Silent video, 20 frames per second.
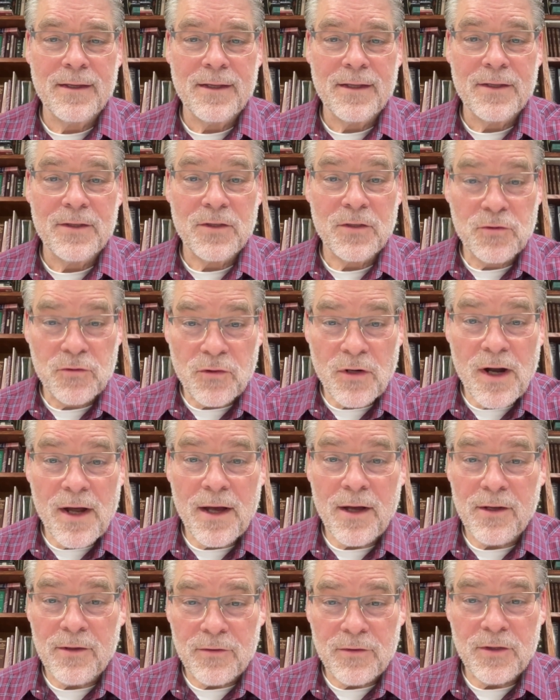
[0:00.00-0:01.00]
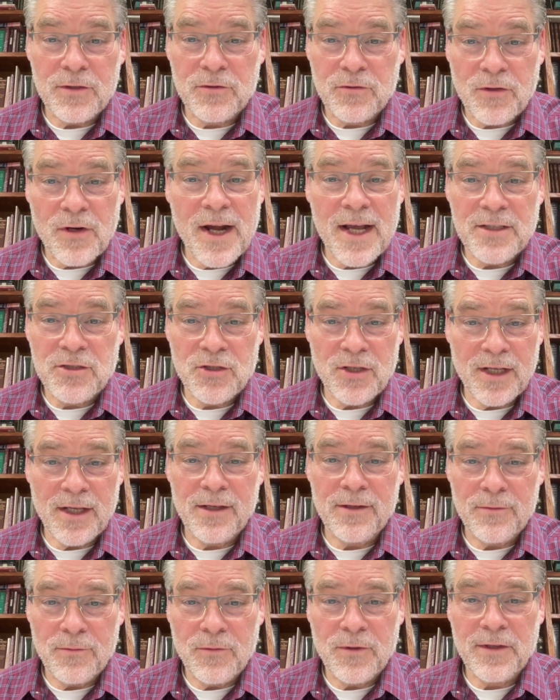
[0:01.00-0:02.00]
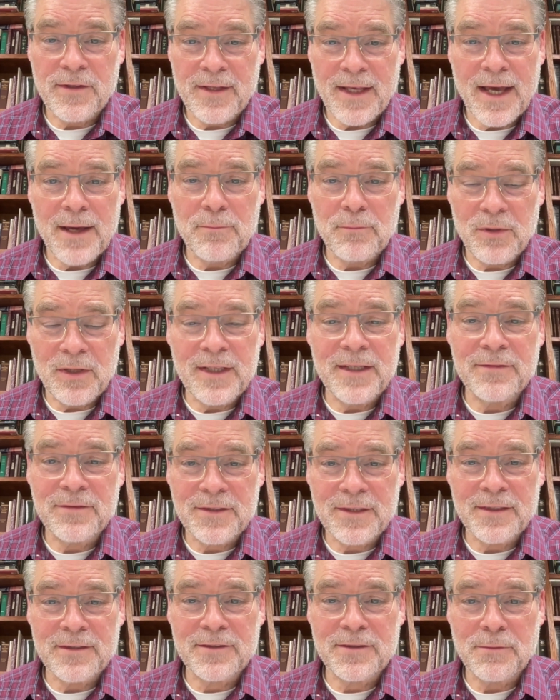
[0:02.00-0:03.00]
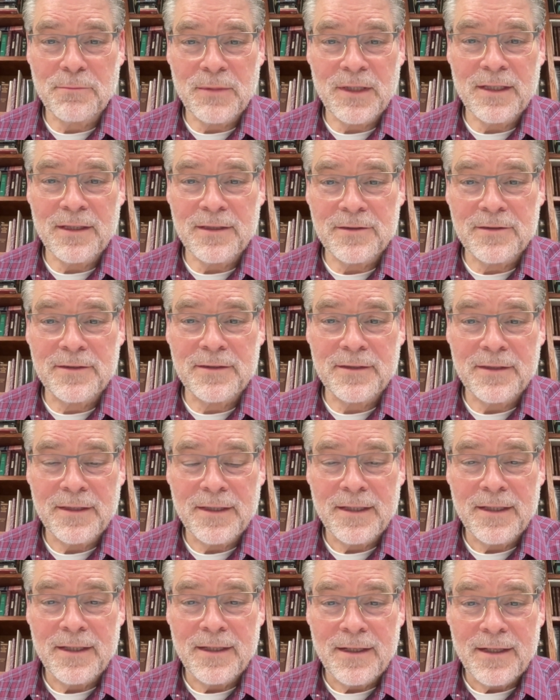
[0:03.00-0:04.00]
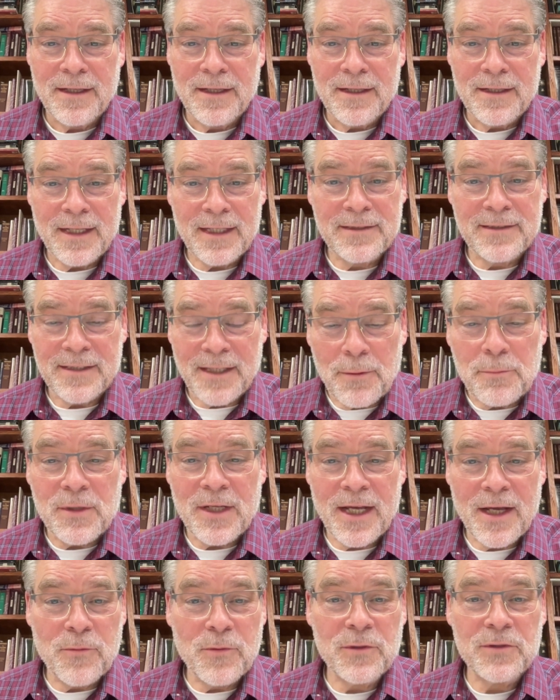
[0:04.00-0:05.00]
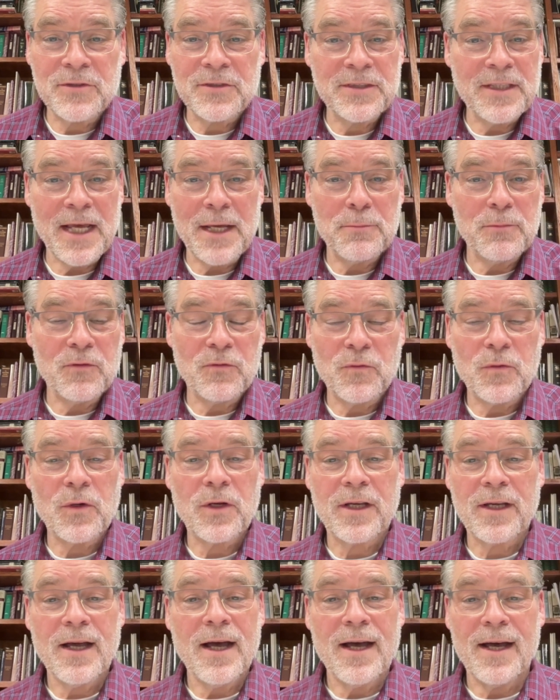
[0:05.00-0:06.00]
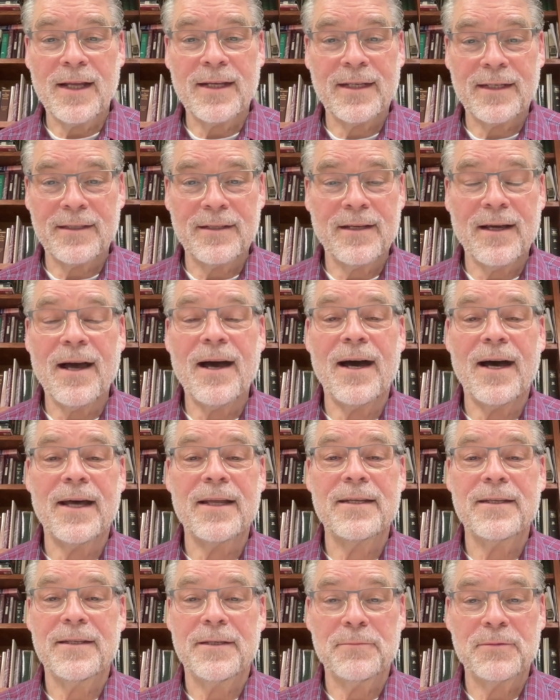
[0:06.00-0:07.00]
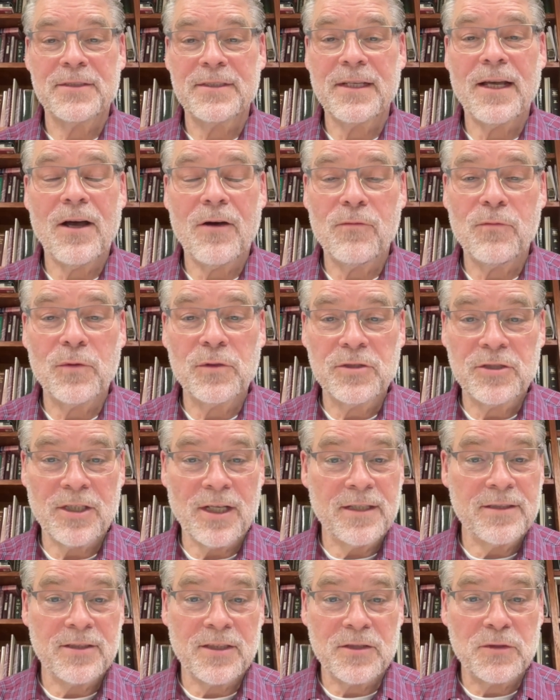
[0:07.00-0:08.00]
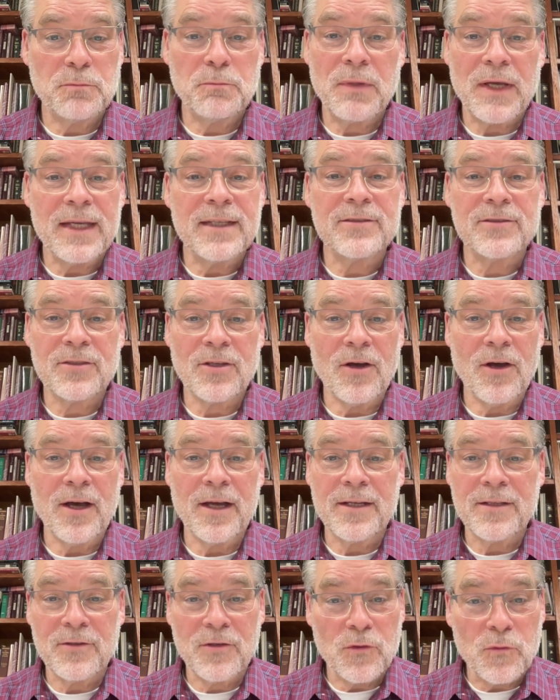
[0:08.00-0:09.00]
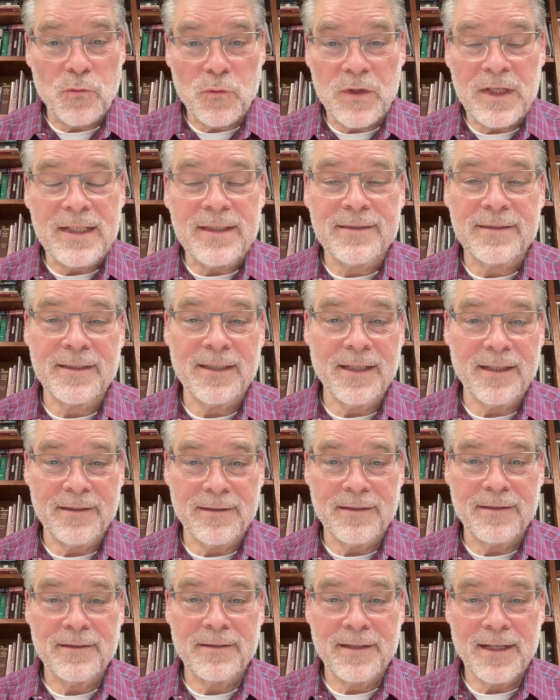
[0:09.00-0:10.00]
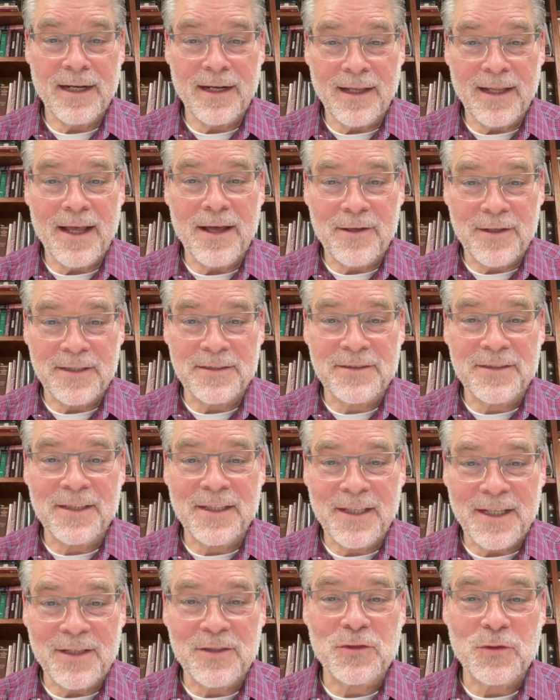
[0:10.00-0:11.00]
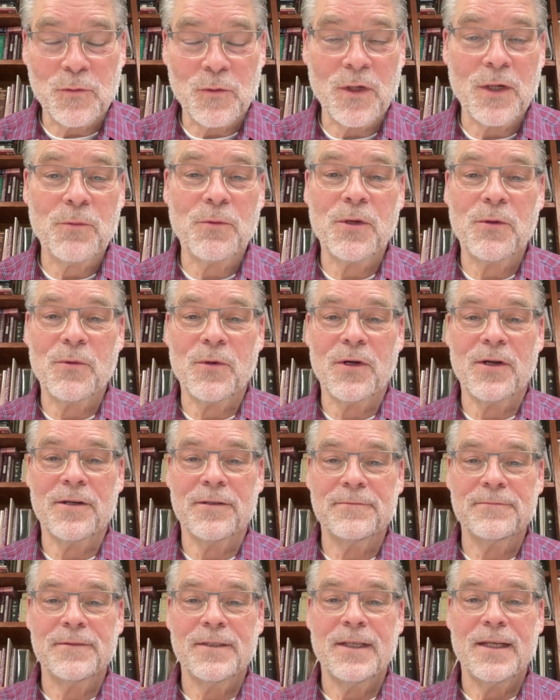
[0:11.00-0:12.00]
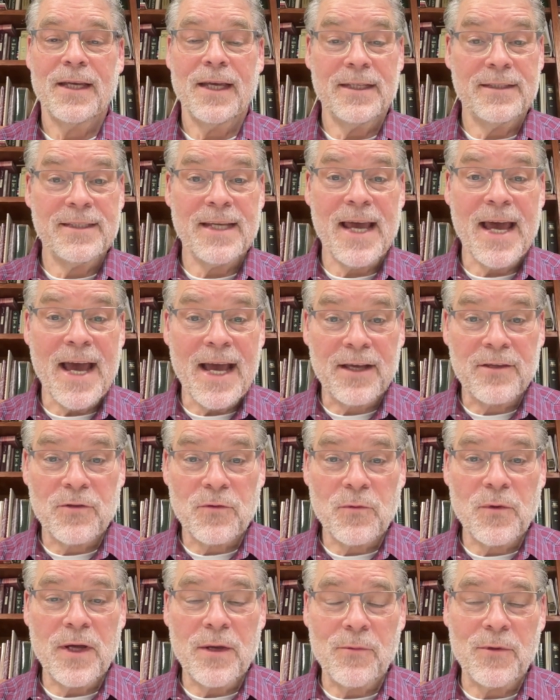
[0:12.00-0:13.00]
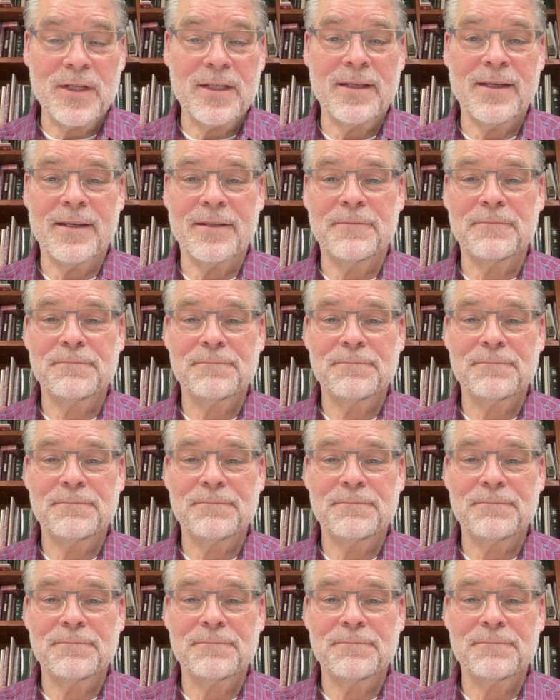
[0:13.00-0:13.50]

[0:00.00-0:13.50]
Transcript: The tragedy with that belief system is that someday we'll stand before God, and God himself will judge us based on the reasoning that allowed us to get to where we were and to act the way we did.